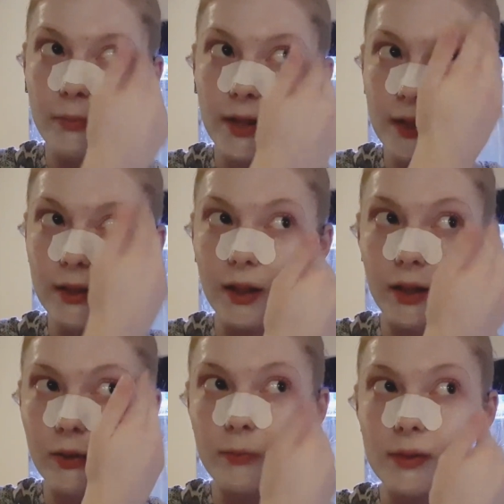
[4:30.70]
breeding
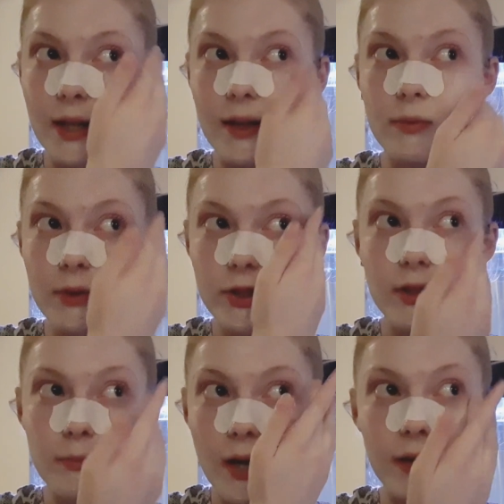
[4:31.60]
tank upstairs, which
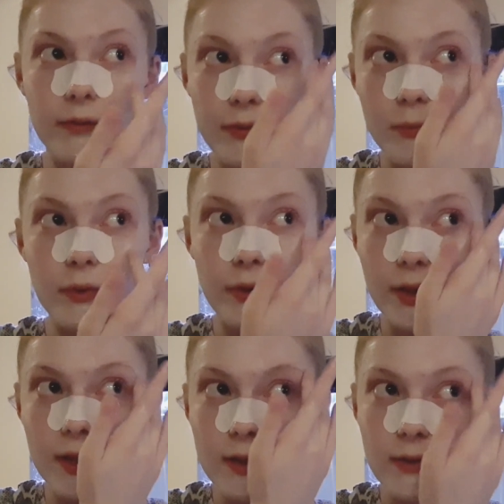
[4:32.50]
is mine for
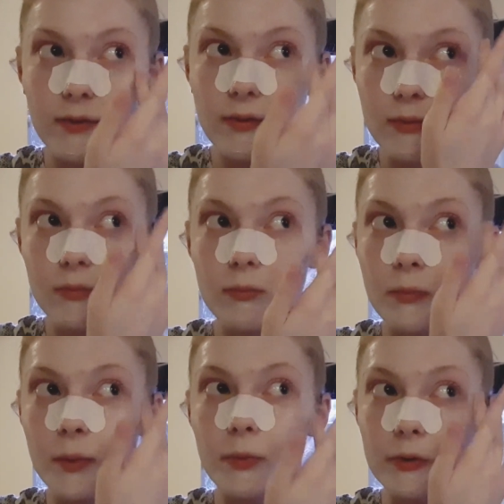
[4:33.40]
Boogie's,
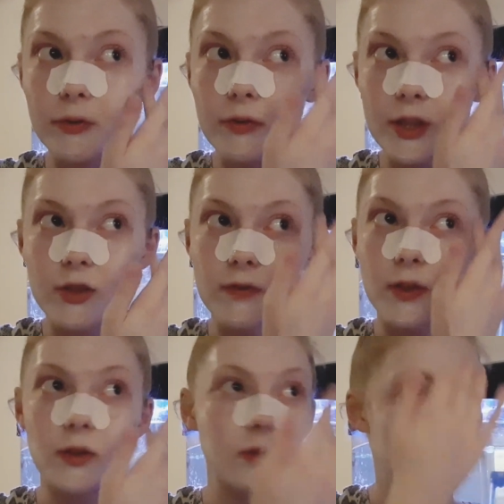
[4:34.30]
my pufferfish
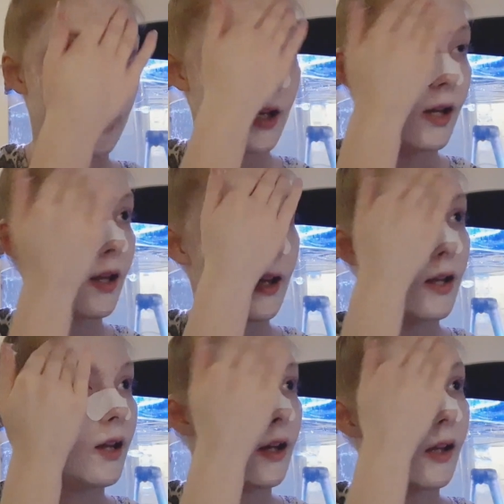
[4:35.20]
food.
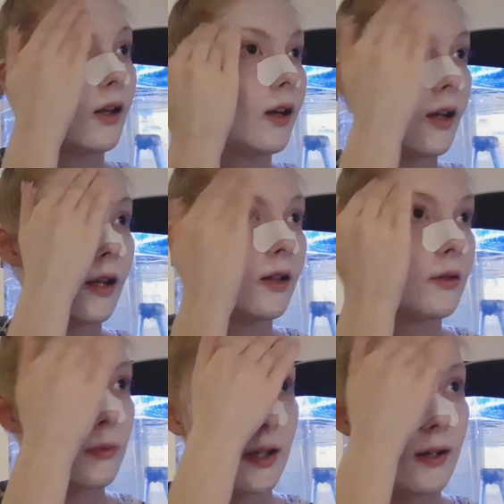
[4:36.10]
And
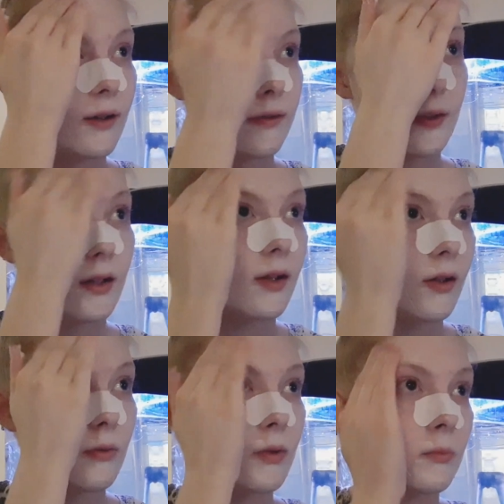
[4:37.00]
we have,
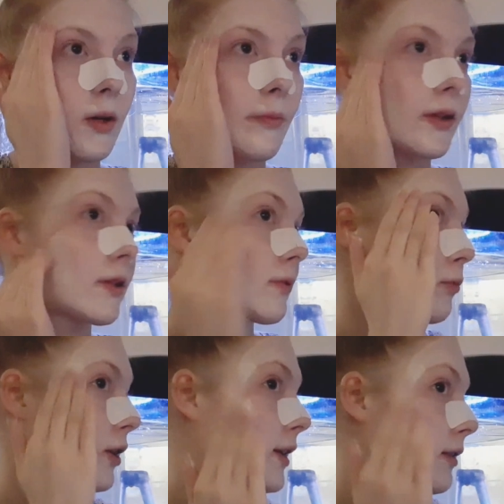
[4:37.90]
well, Mum has
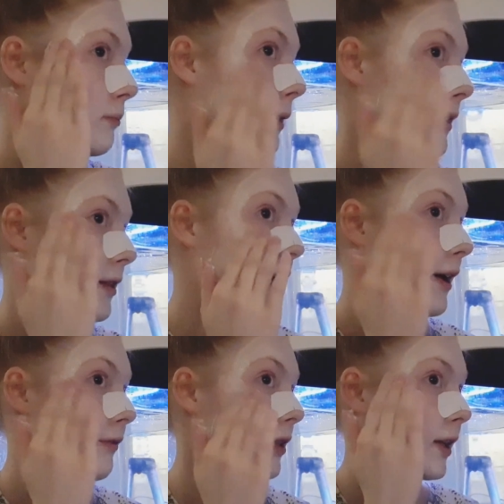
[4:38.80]
one in basically
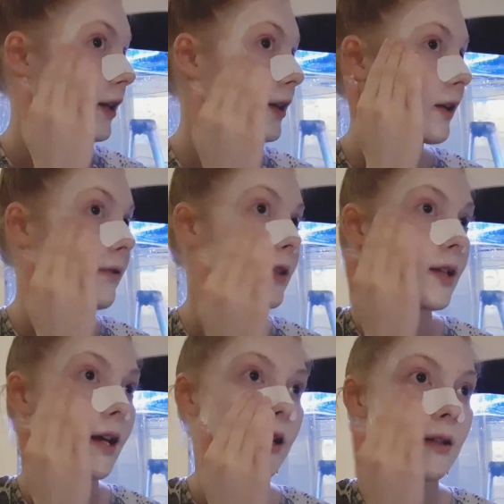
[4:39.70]
every tank
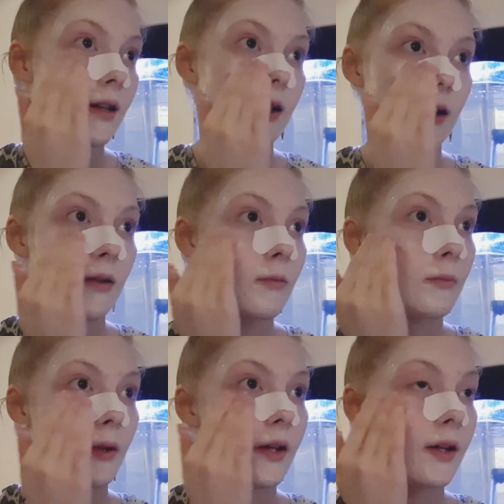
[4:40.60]
downstairs.
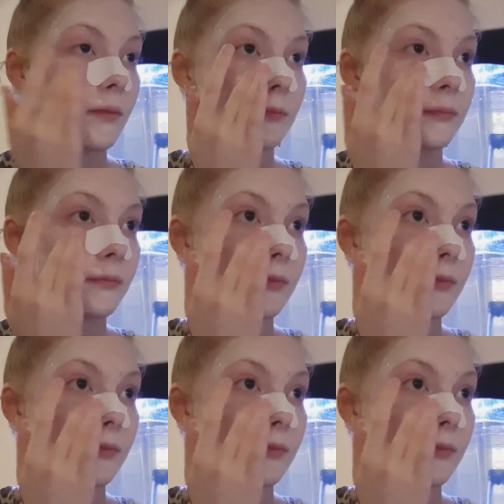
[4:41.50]
But um,